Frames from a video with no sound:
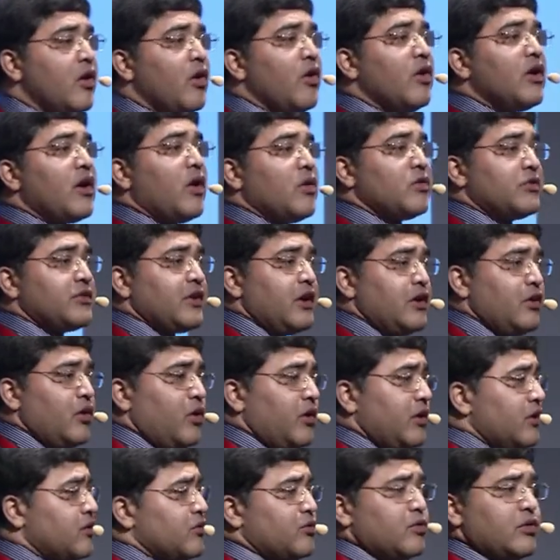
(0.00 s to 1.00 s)
or outside
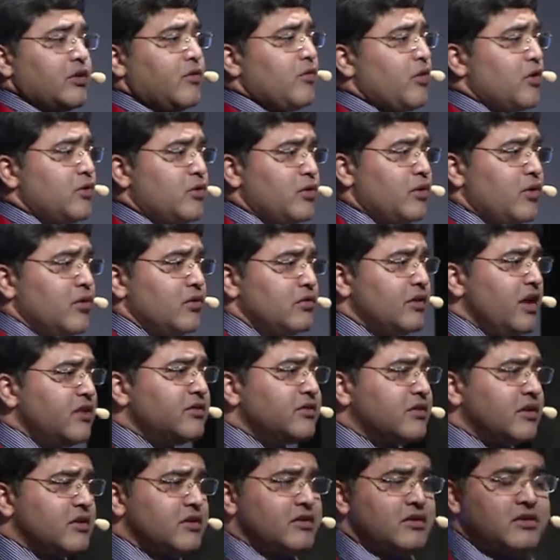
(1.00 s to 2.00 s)
Nordics do they want to go?
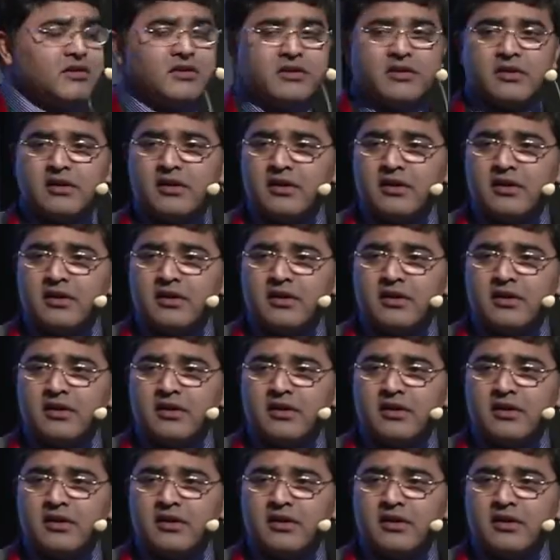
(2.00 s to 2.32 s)
That's it.